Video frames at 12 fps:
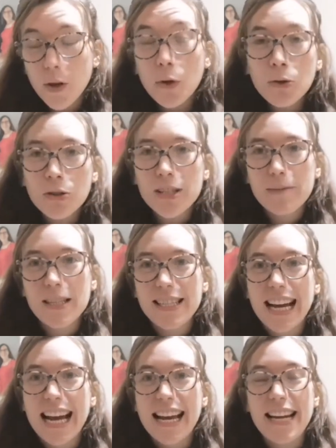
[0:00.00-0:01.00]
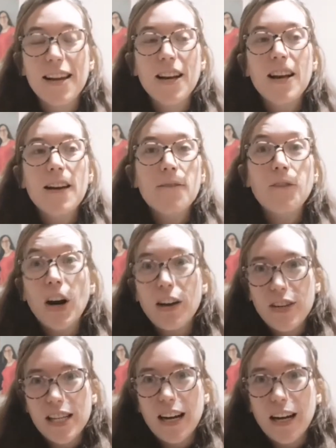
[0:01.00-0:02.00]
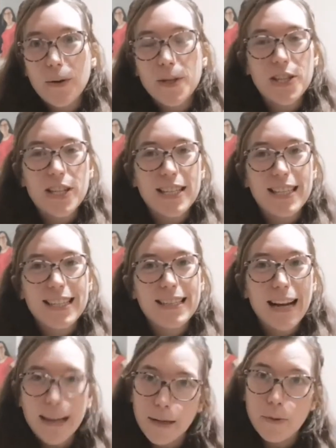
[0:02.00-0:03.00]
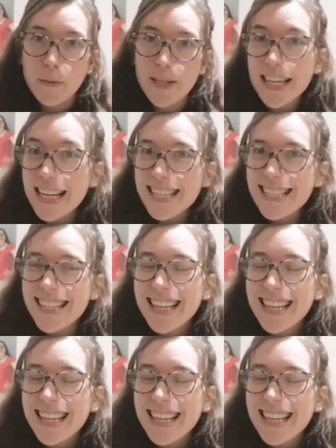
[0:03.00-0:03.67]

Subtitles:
on Christmas Day by video, which is exactly what we did.